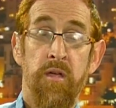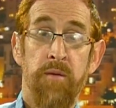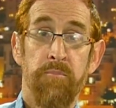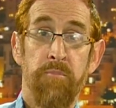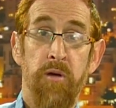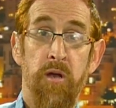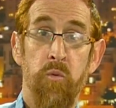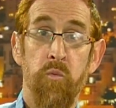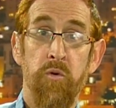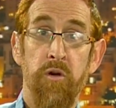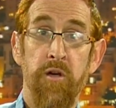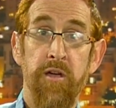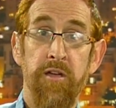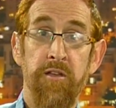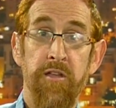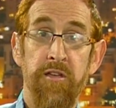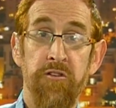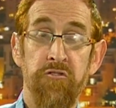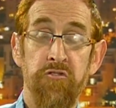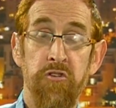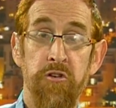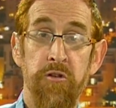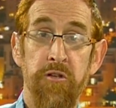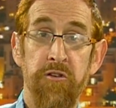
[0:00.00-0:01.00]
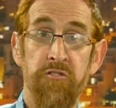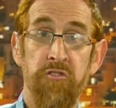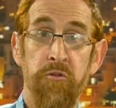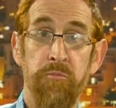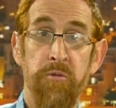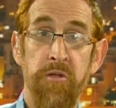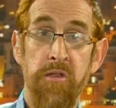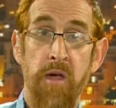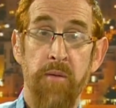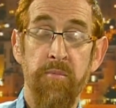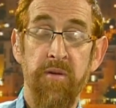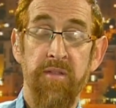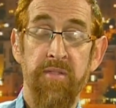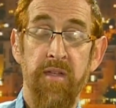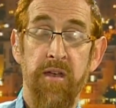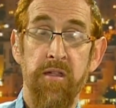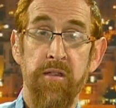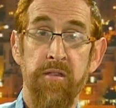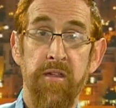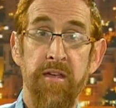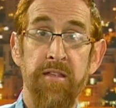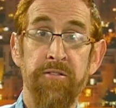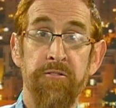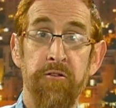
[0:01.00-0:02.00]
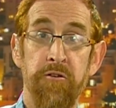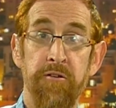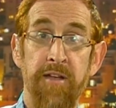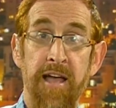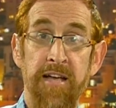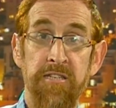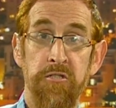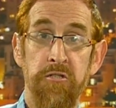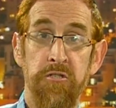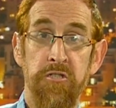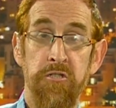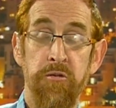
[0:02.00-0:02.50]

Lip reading: but it should be something that is international.